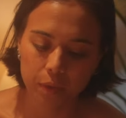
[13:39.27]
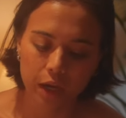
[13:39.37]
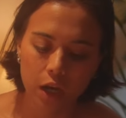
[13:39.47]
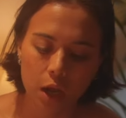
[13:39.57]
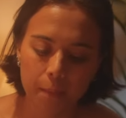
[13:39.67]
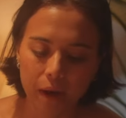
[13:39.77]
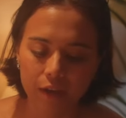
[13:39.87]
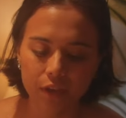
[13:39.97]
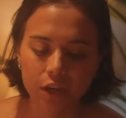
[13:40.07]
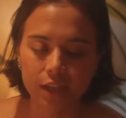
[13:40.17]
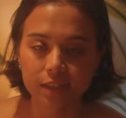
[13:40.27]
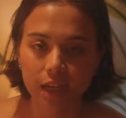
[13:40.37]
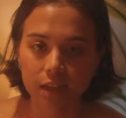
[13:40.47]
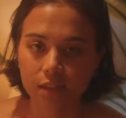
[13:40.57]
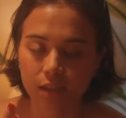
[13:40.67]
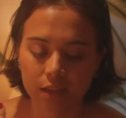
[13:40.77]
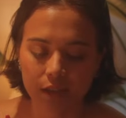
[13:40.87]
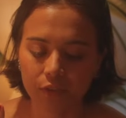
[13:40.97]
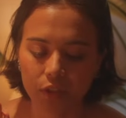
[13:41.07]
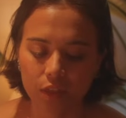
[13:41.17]
but I have earrings, necklaces,
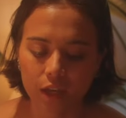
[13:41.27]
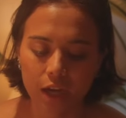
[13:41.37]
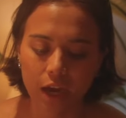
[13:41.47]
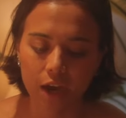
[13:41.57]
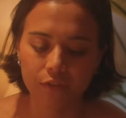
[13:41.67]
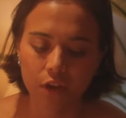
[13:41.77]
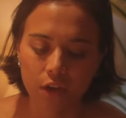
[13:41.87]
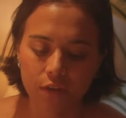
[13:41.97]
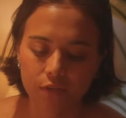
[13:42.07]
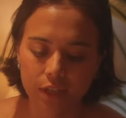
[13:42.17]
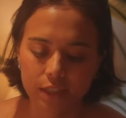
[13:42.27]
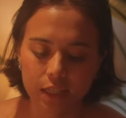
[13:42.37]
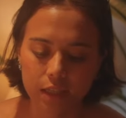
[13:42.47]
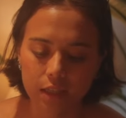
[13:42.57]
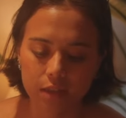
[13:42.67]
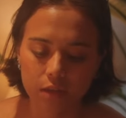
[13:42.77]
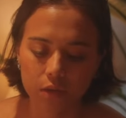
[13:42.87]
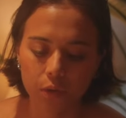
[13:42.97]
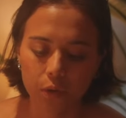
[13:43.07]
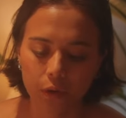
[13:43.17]
everything that I have fits in this little